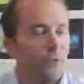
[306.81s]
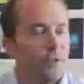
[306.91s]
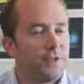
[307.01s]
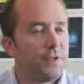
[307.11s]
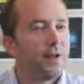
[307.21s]

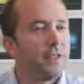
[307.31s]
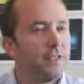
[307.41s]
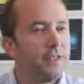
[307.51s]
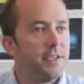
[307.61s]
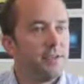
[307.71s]
It's very
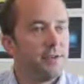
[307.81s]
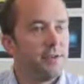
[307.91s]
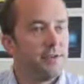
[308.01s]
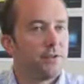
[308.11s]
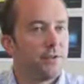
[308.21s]
easy,
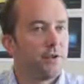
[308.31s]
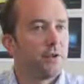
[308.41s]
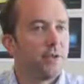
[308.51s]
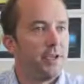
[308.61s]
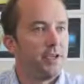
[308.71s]
to some
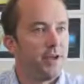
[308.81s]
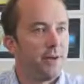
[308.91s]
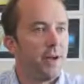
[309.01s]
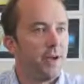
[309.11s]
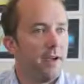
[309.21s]
degree. You could
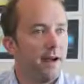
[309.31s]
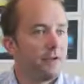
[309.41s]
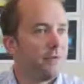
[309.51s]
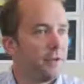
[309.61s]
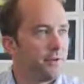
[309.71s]
buy
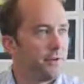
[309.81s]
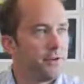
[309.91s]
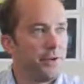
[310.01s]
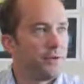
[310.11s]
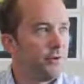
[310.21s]
100
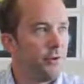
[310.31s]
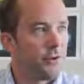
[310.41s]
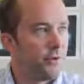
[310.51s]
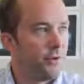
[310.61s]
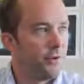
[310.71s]
vehicles, 100
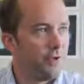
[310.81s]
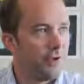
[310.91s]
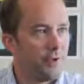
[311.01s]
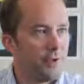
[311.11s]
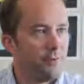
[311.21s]
Toyota
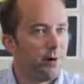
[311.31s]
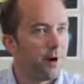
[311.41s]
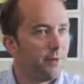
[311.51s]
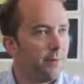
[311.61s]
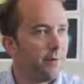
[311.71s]
Corollas, and you could
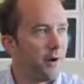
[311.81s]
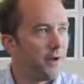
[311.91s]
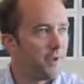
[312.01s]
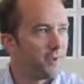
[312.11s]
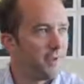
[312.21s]
park them in
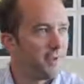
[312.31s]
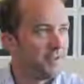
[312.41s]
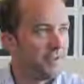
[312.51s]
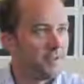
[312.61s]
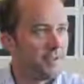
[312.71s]
parking
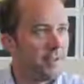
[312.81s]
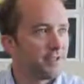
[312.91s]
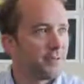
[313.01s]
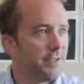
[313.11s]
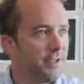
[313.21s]
spaces and say
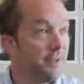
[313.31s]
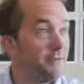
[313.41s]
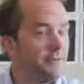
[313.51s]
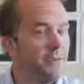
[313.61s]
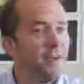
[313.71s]
that's where they
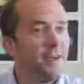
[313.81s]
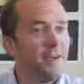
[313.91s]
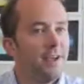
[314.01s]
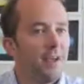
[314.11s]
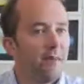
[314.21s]
live.
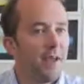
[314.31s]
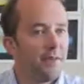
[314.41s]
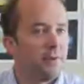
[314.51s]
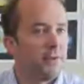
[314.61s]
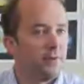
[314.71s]

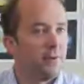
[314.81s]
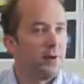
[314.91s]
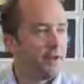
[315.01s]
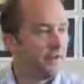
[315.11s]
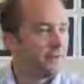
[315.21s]
Every time you
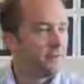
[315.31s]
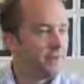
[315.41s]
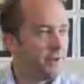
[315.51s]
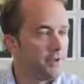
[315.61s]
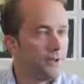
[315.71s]
buy an electric
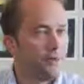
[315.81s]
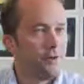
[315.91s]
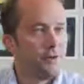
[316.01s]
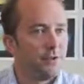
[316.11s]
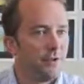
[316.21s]

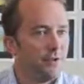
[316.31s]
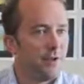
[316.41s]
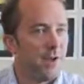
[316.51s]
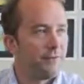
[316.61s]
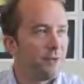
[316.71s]
vehicle, you
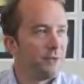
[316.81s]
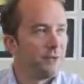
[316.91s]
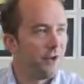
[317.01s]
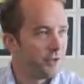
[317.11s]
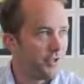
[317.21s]
have to
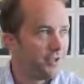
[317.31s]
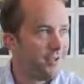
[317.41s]
charge it.